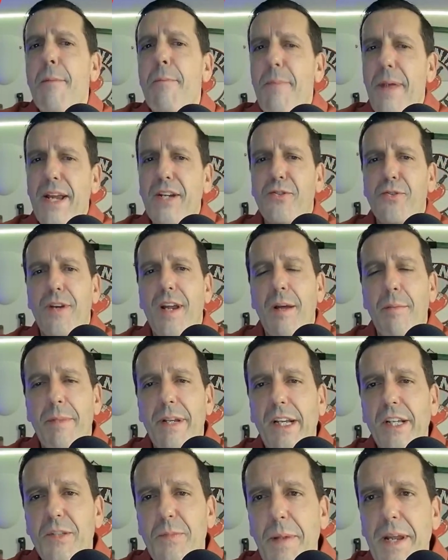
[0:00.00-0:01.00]
Patreon
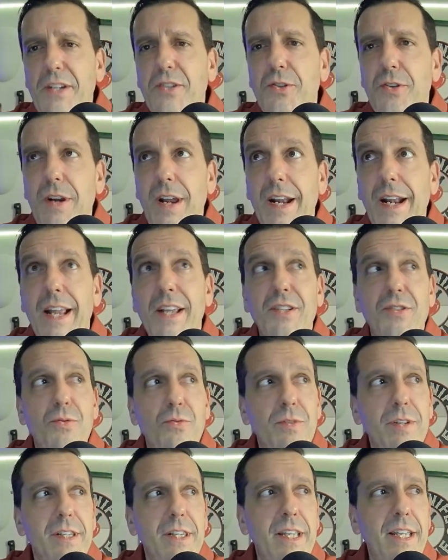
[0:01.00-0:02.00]
because Patreon has
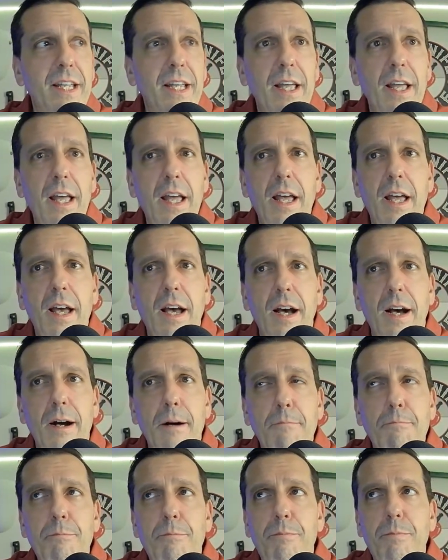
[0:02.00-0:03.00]
really
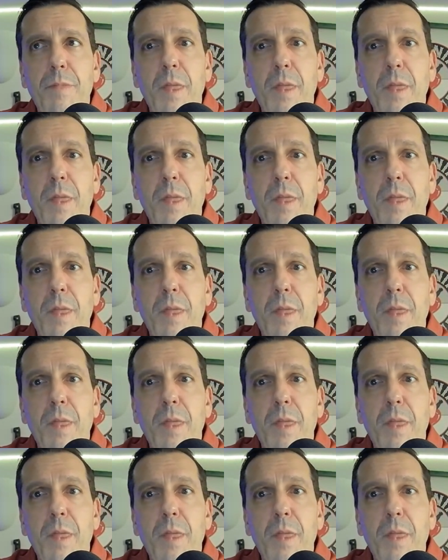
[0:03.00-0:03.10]
um,